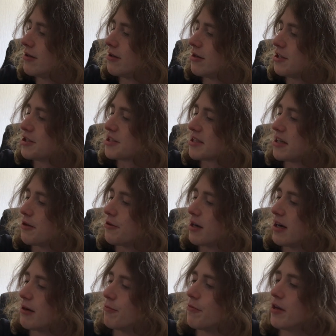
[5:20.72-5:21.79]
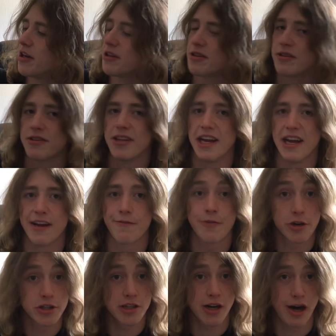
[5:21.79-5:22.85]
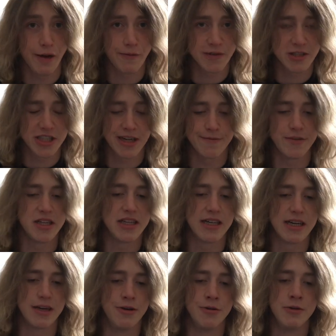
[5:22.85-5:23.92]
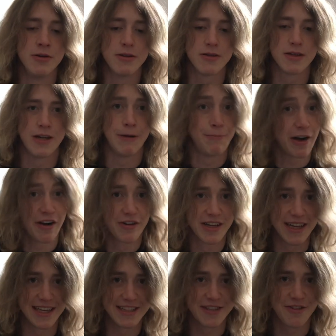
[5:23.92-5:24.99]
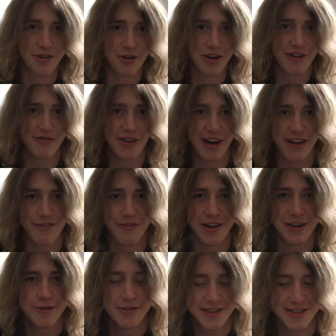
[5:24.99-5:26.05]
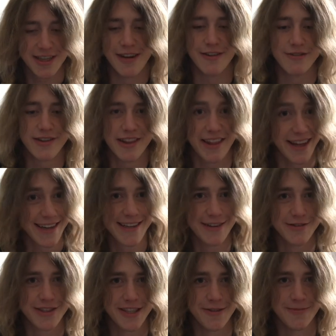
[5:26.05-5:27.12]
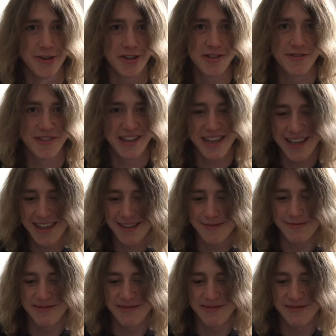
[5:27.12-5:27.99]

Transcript: Also, the first coffee chat video apparently has 35 views, so thank you so much for that.